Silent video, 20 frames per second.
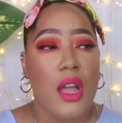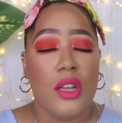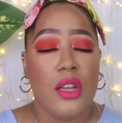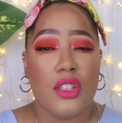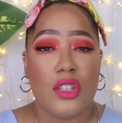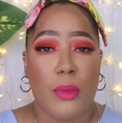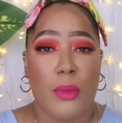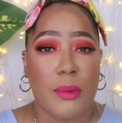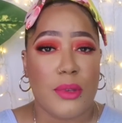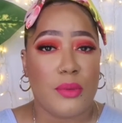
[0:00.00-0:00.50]

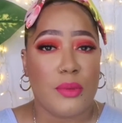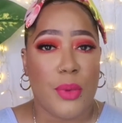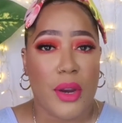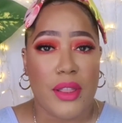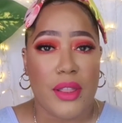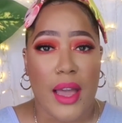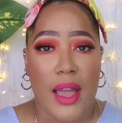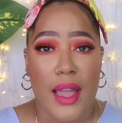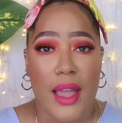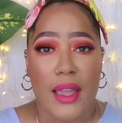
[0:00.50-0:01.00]
So maybe spray
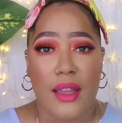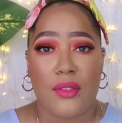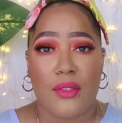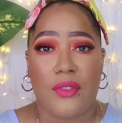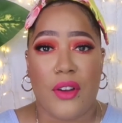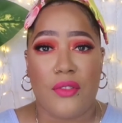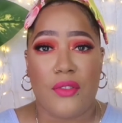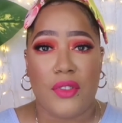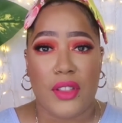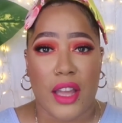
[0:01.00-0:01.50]
that
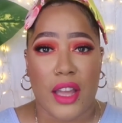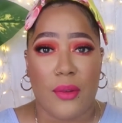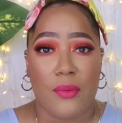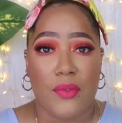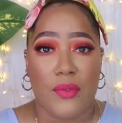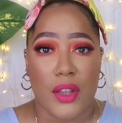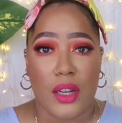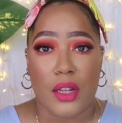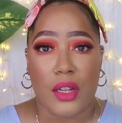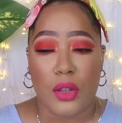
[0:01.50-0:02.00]
if I feel like I'm
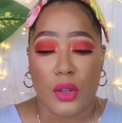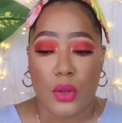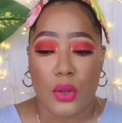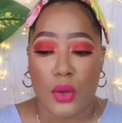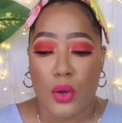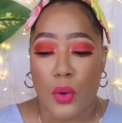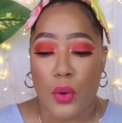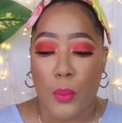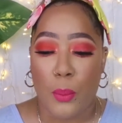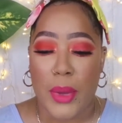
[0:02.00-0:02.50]
feeling a
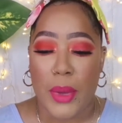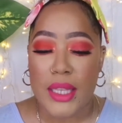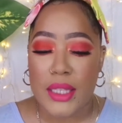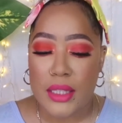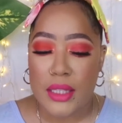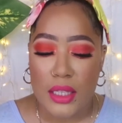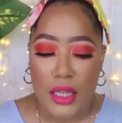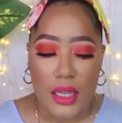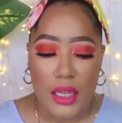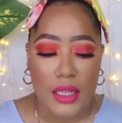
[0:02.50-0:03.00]
little
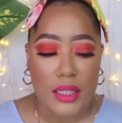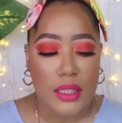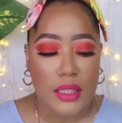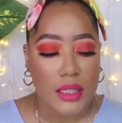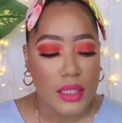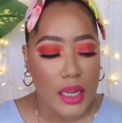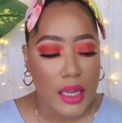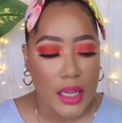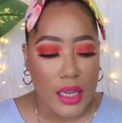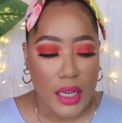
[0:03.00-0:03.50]
messy and
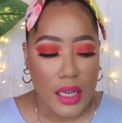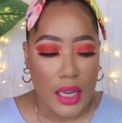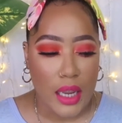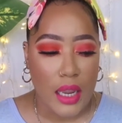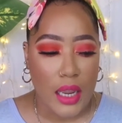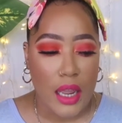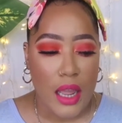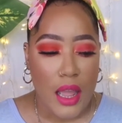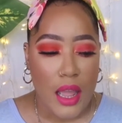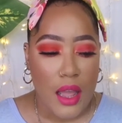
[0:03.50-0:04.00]

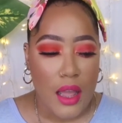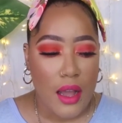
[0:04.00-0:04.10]
stinky.